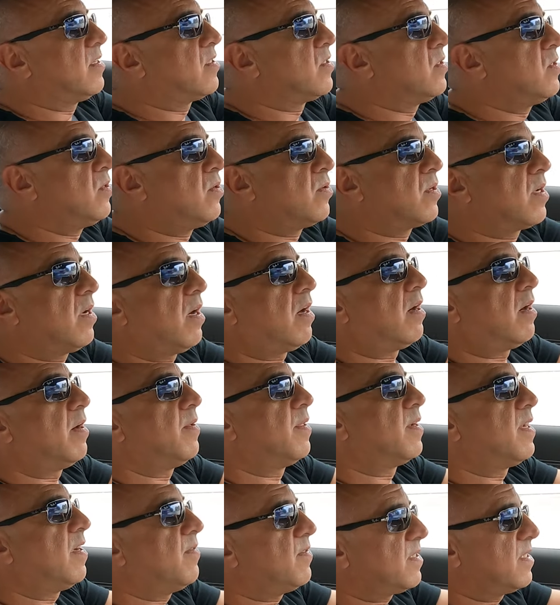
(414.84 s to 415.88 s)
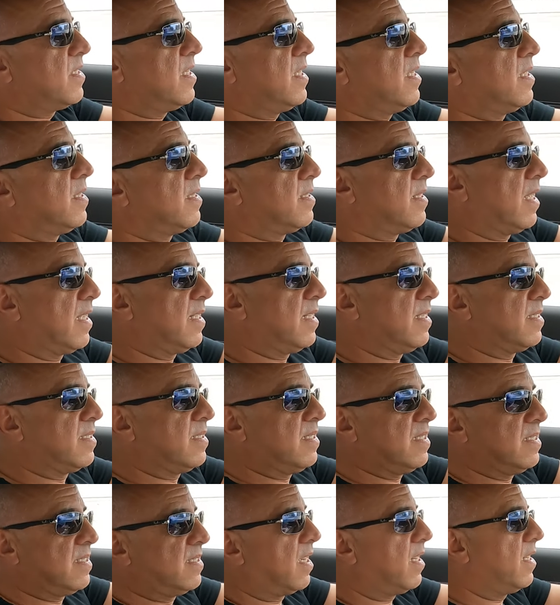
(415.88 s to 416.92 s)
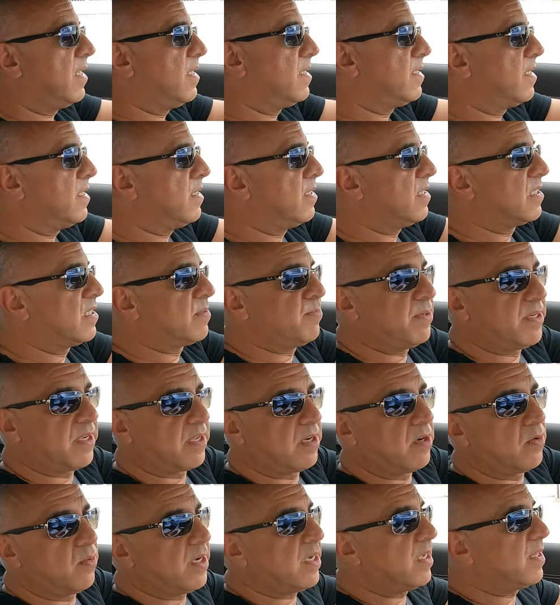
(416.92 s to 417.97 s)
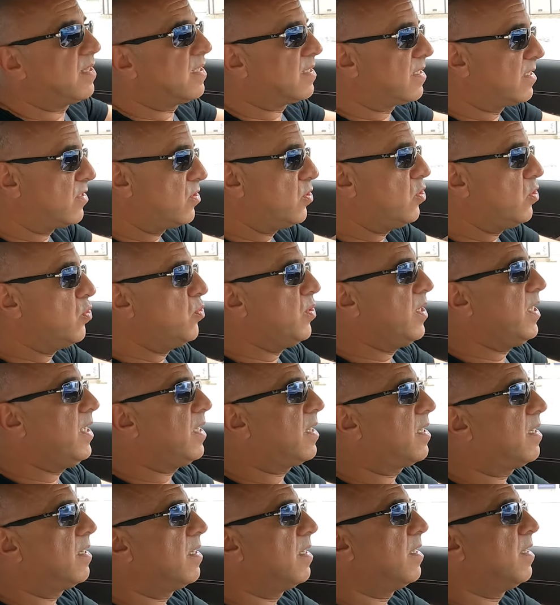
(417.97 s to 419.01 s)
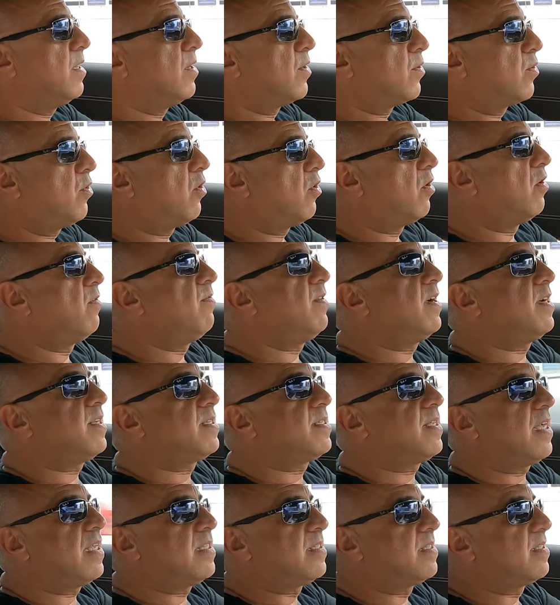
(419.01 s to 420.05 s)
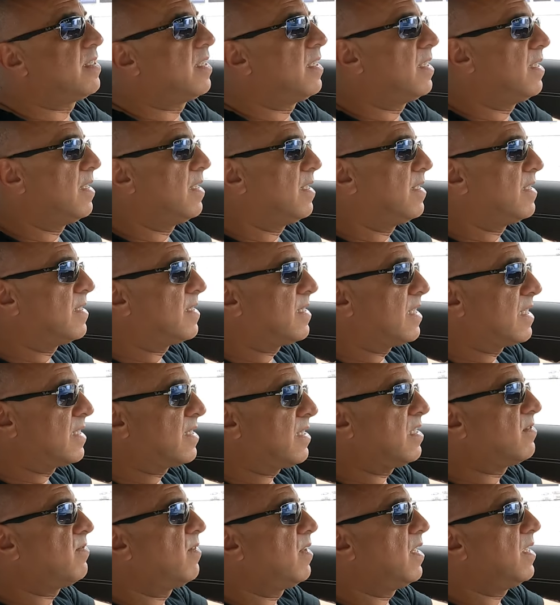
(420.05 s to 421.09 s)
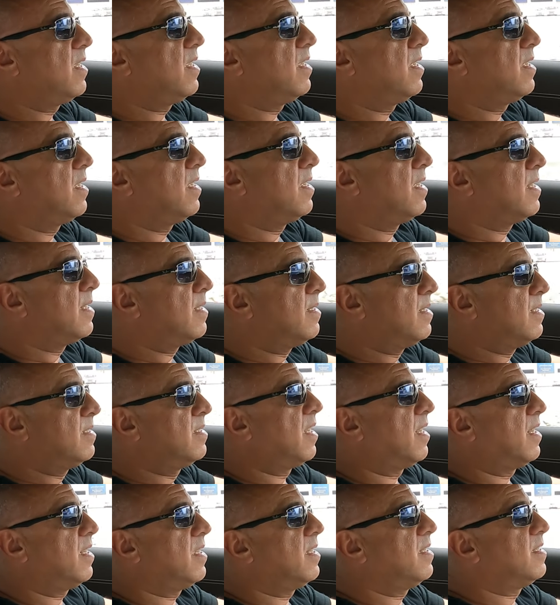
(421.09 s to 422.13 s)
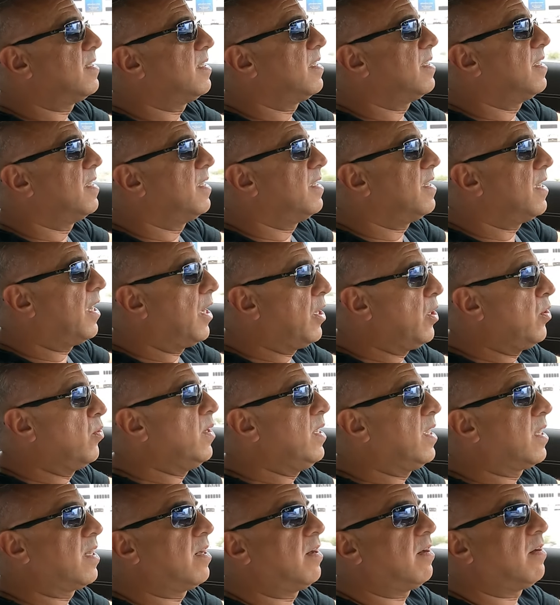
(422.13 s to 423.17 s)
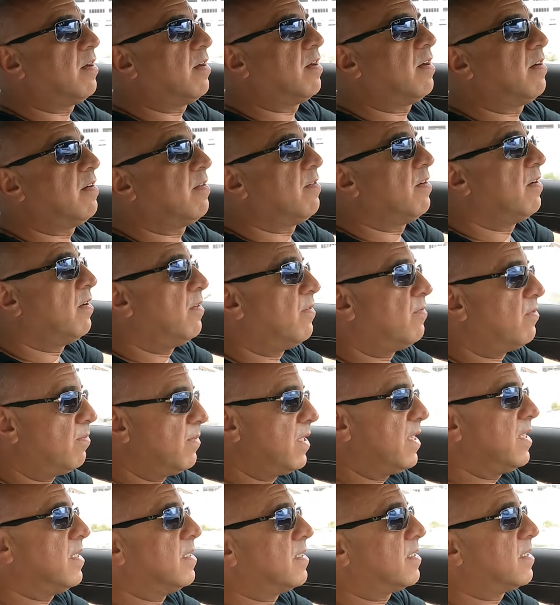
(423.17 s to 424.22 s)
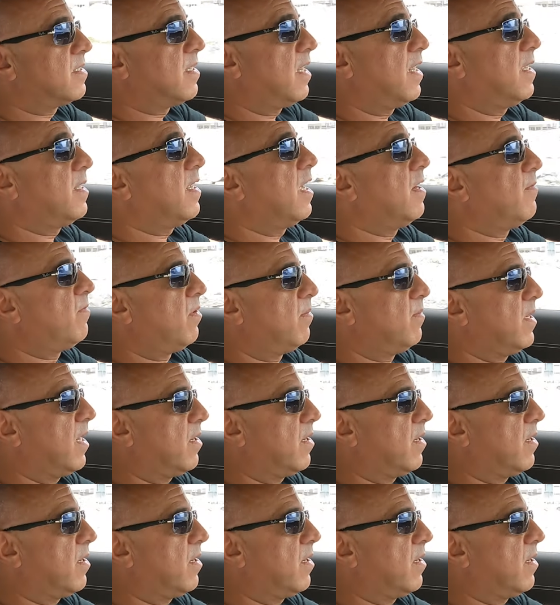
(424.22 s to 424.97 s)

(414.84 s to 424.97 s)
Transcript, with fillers: there's no car that I've seen that is designed in this particular way. This is unique. Corvette has successfully designed a unique car from the inside and from